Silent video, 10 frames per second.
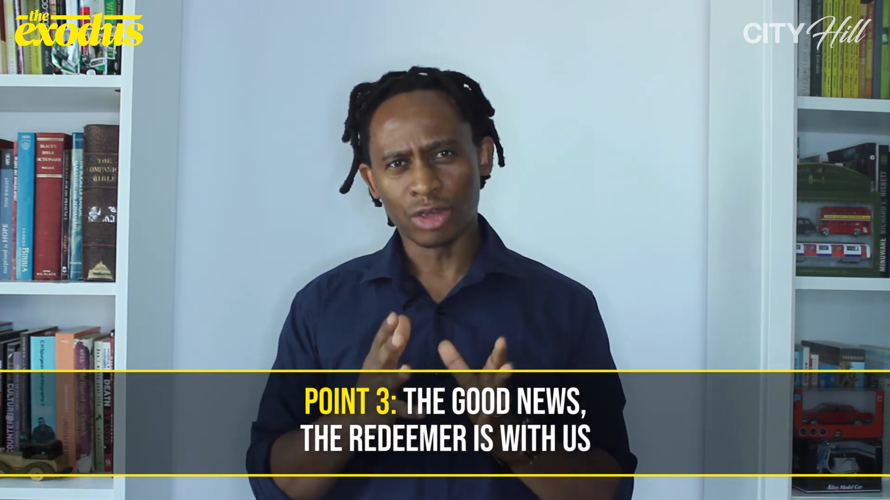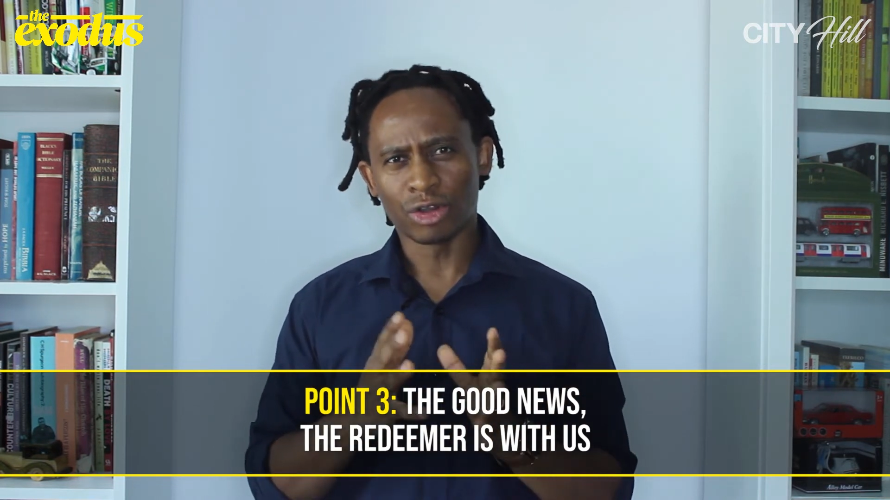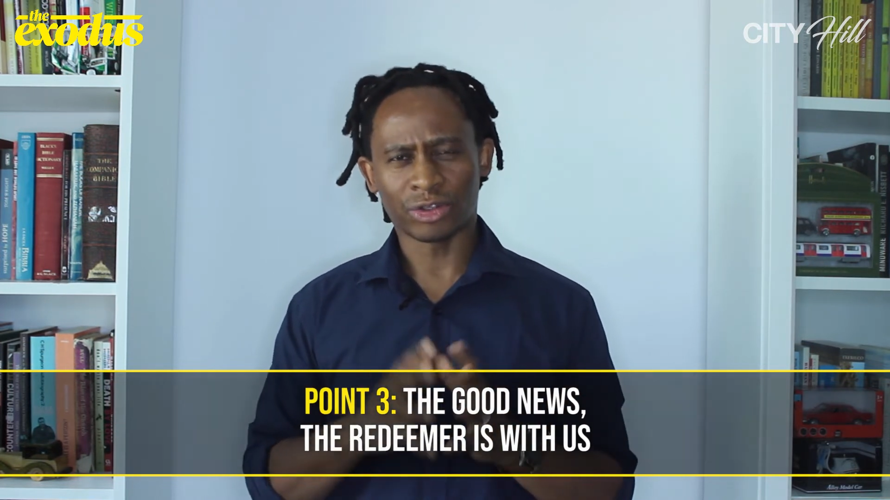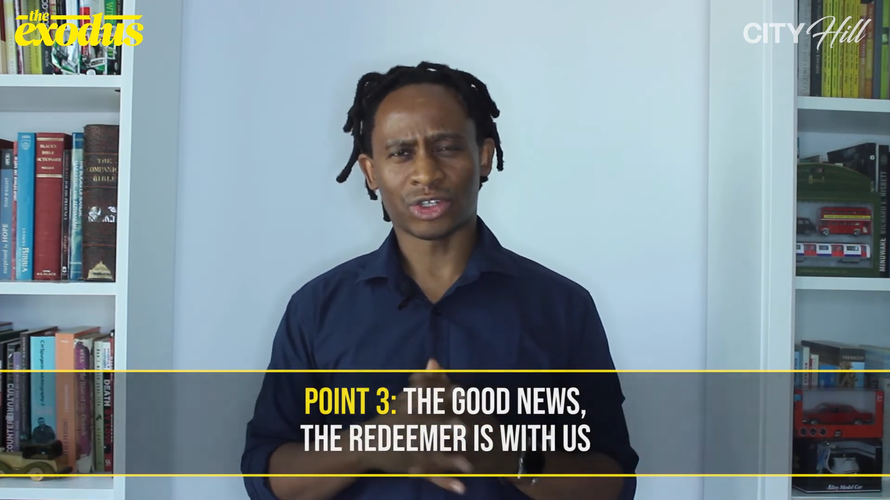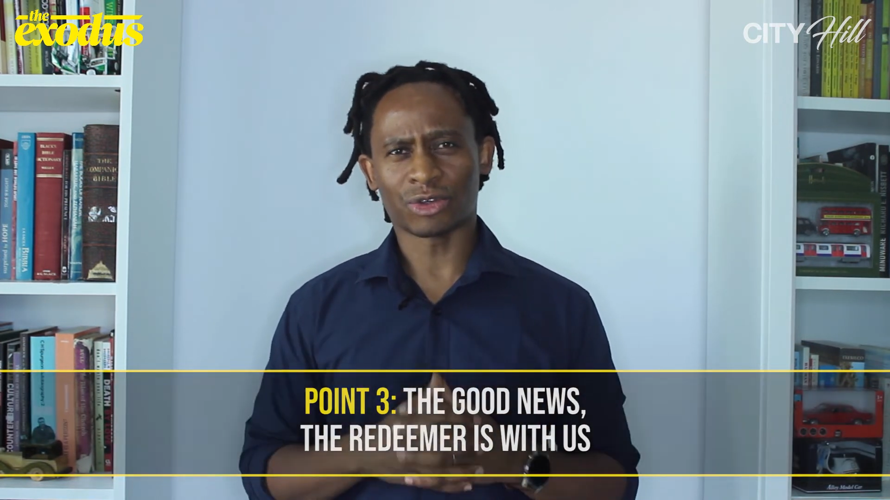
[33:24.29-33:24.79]
you
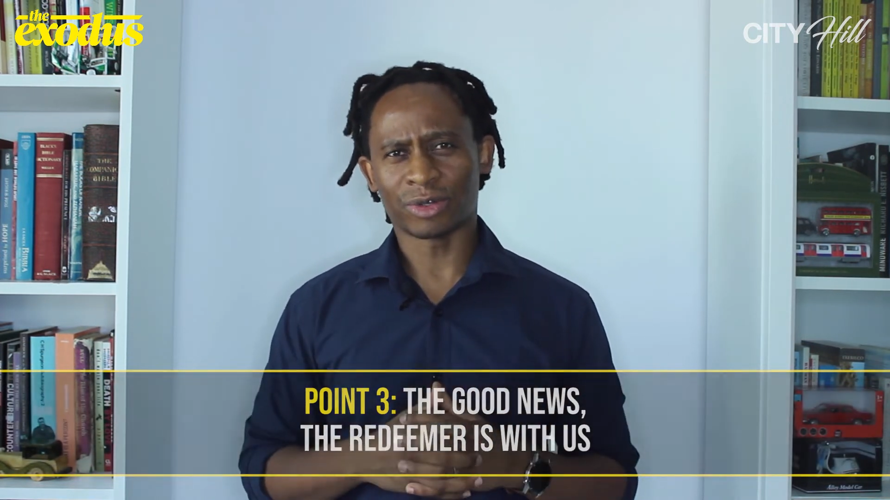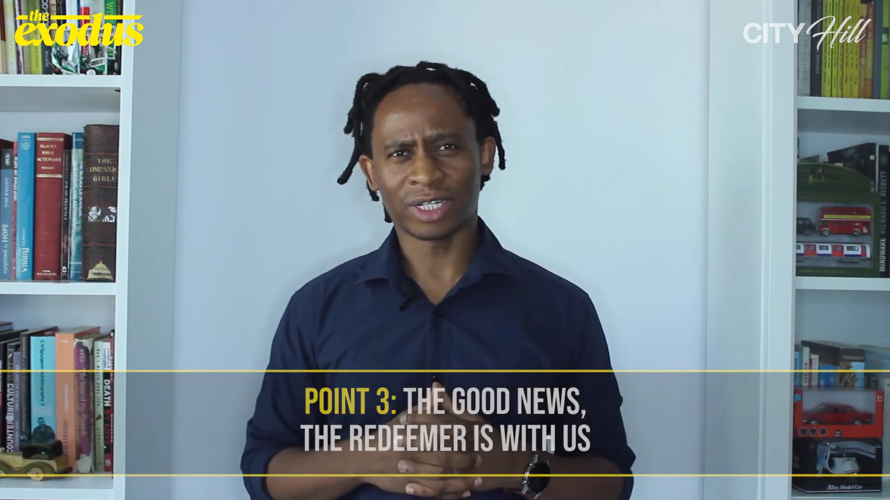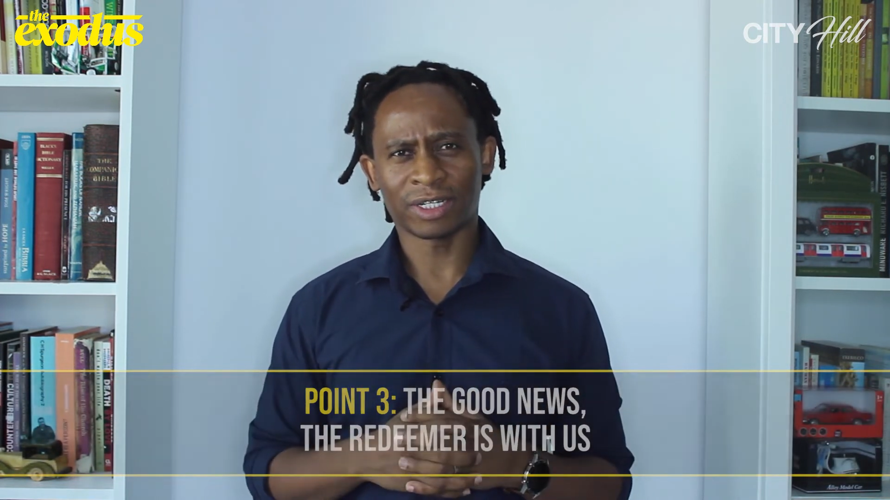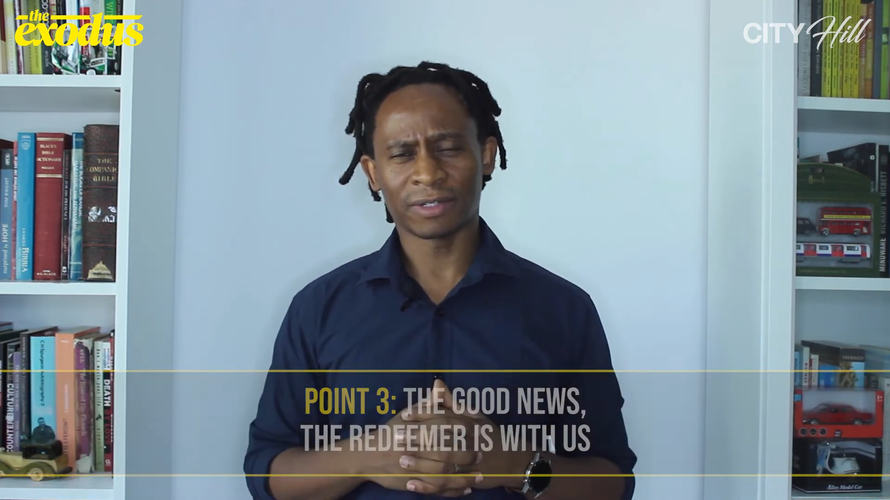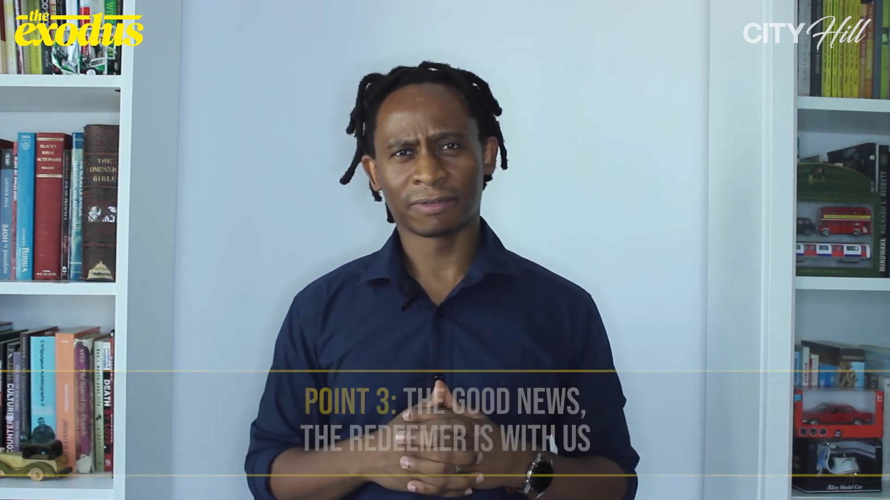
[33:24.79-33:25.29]
not
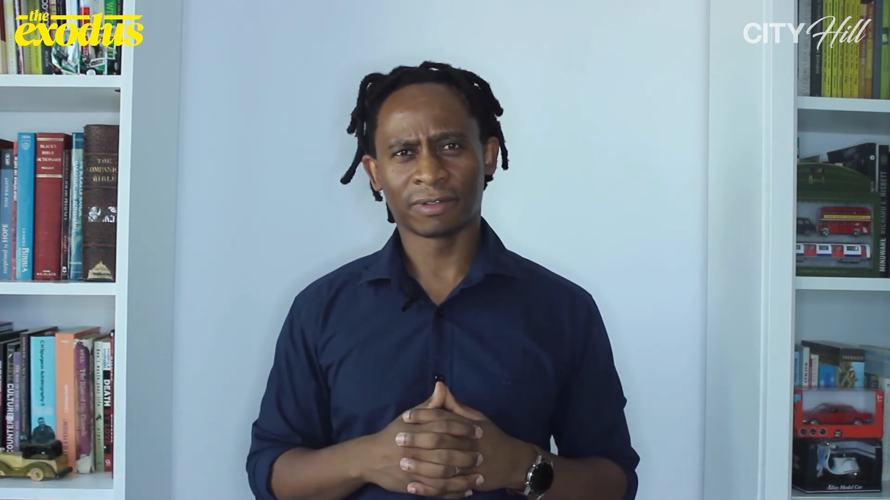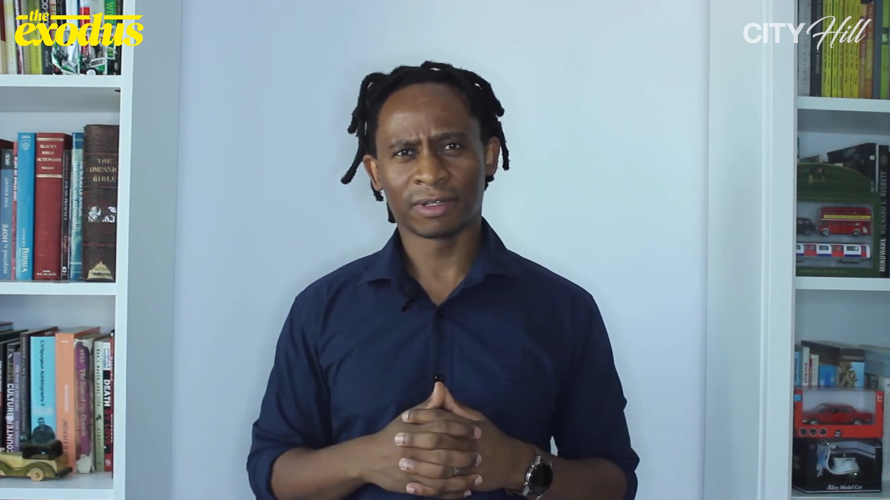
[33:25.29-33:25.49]
sorted?